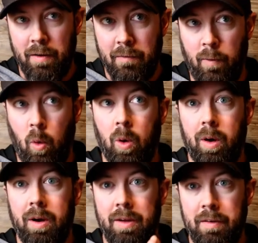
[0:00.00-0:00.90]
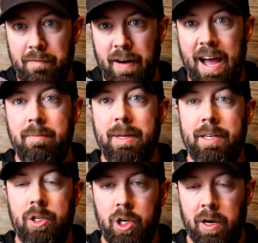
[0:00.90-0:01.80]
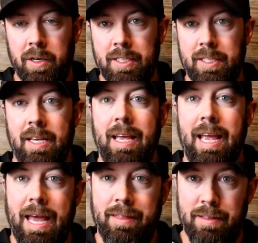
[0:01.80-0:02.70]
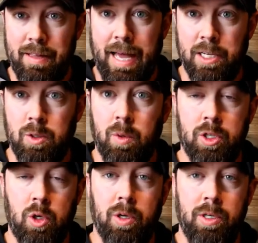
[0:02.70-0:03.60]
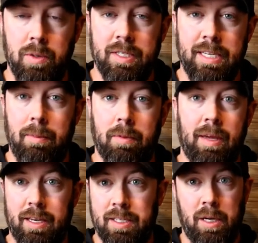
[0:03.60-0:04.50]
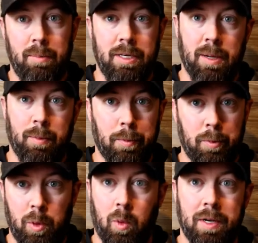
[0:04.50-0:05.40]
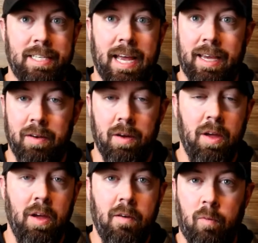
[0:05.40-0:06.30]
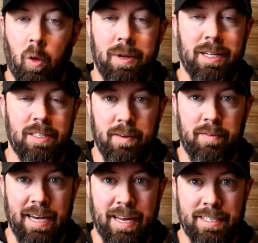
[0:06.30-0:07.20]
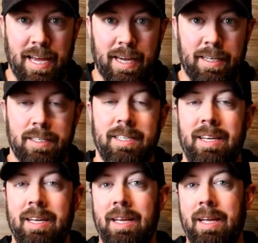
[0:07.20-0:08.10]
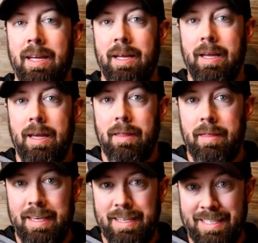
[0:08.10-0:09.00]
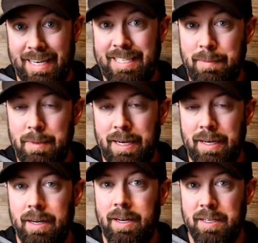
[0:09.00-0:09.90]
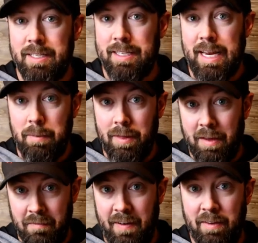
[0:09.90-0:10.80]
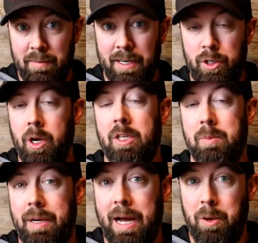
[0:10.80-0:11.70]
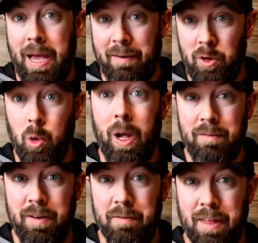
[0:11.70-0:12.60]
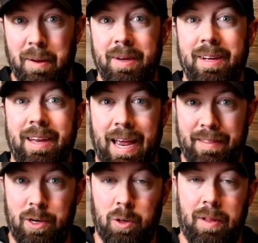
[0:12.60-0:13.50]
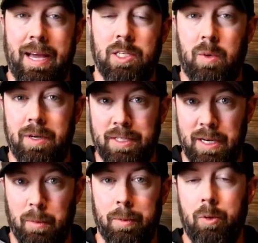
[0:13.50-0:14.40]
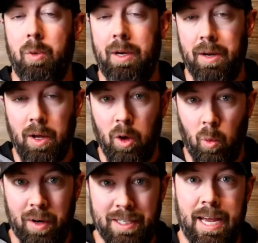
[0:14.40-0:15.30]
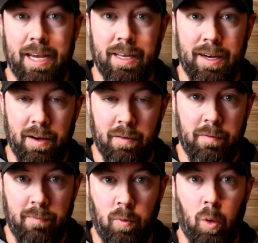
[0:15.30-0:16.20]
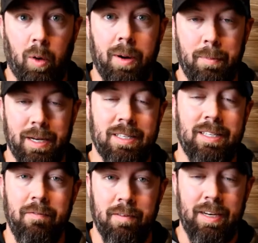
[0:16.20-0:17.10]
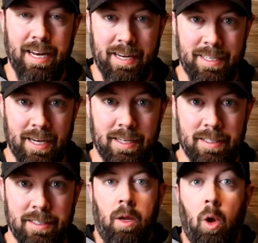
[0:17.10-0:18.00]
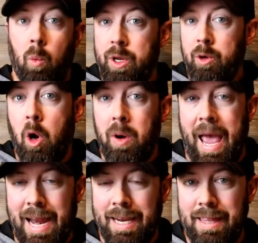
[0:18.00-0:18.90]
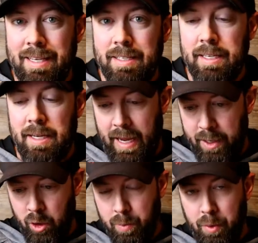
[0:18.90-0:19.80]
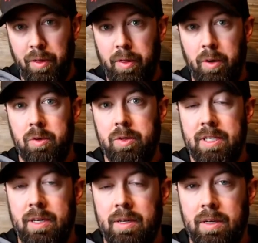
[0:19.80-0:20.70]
four five minute chunks and then the last one is going to do the same thing. It's going to be somewhere between one second, four minutes, 59 seconds. The 60 minute does the same thing, five minute chunks, but now you have 12 of them and then your last one is somewhere between one second and four minutes, 59 seconds. When you go to edit these and you put those